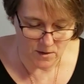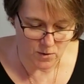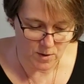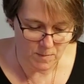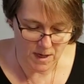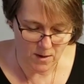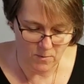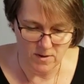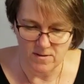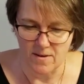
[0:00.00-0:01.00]
You can make it
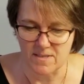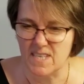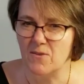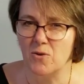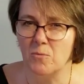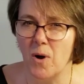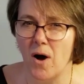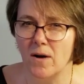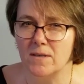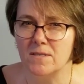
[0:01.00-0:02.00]
with a cereal
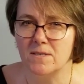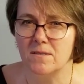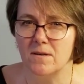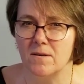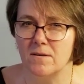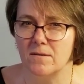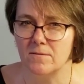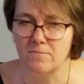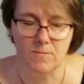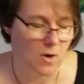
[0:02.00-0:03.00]
box,
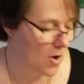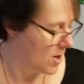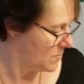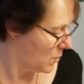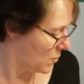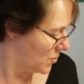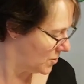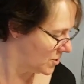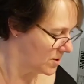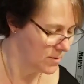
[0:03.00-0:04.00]

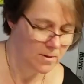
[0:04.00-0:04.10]
cardboard,